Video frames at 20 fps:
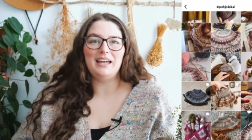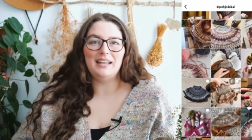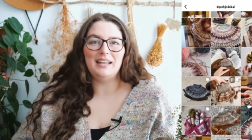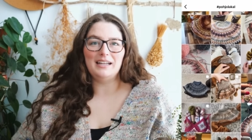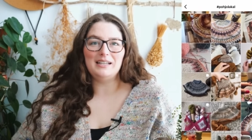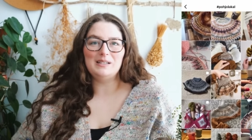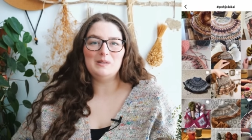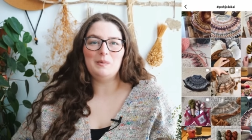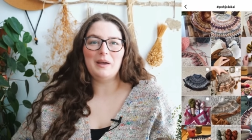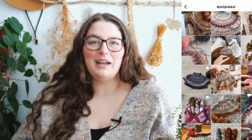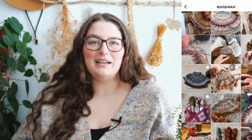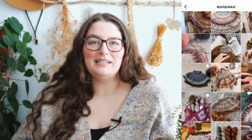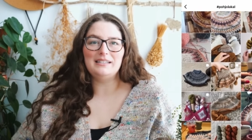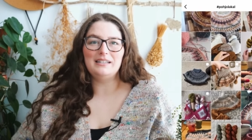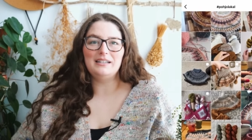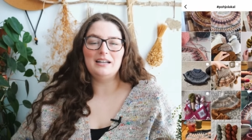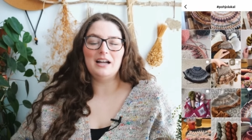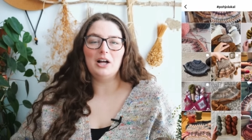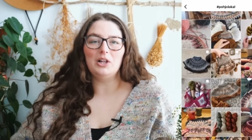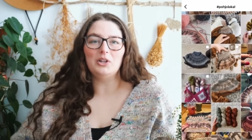
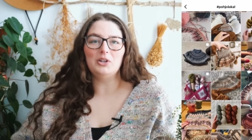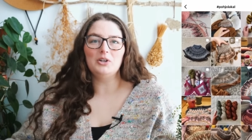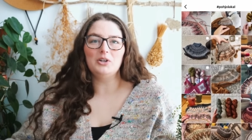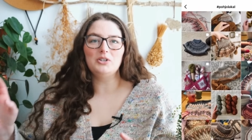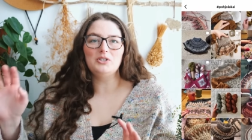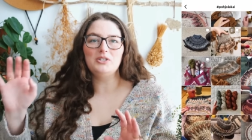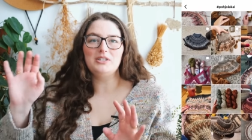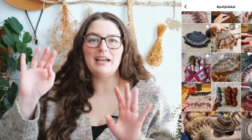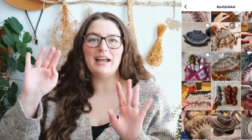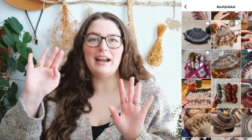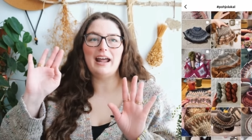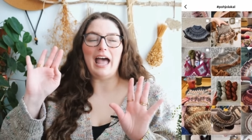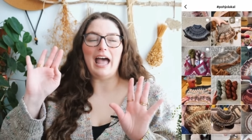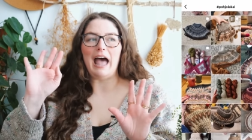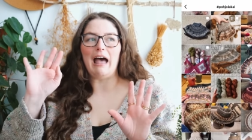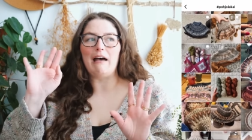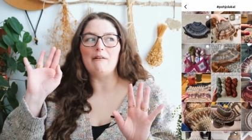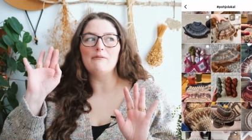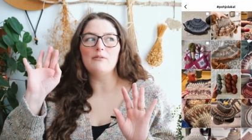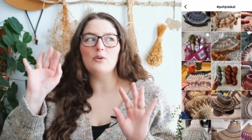unexpected colors that
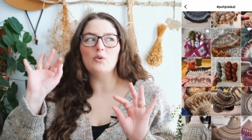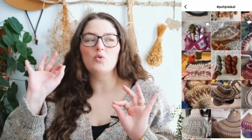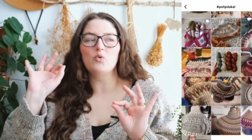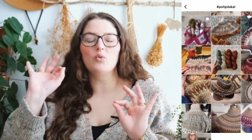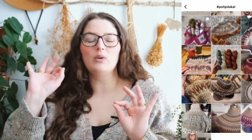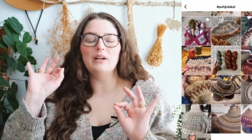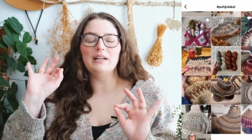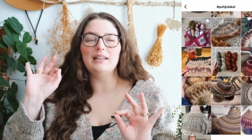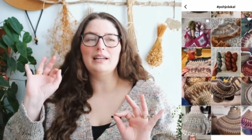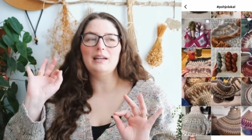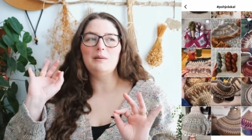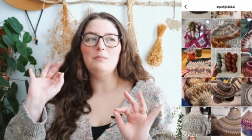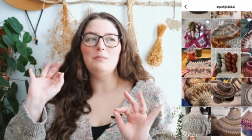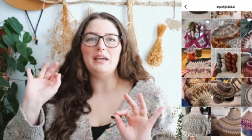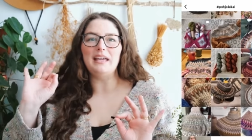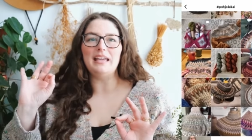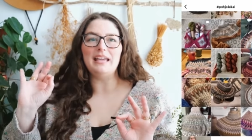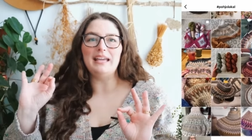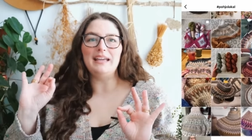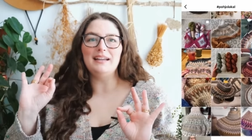have really
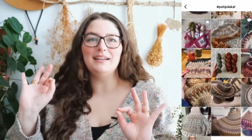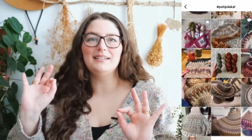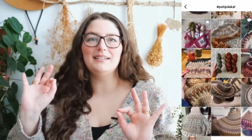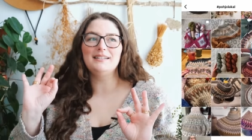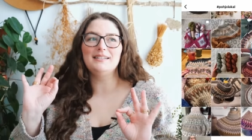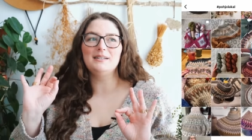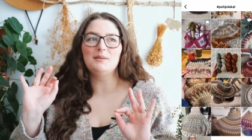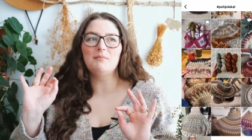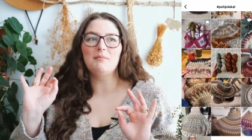piqued